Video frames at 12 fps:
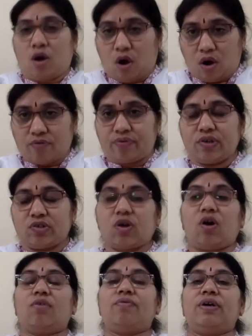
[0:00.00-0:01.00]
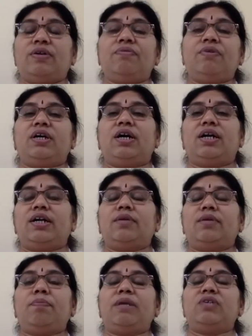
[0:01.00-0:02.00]
office or when we are at
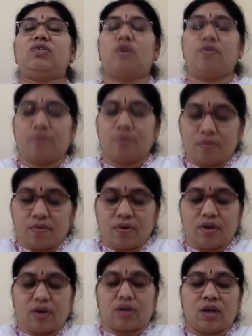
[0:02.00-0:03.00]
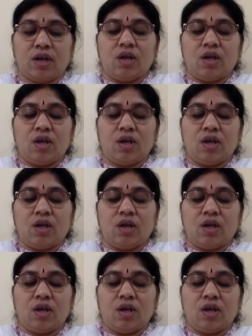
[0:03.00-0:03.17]
a place of work.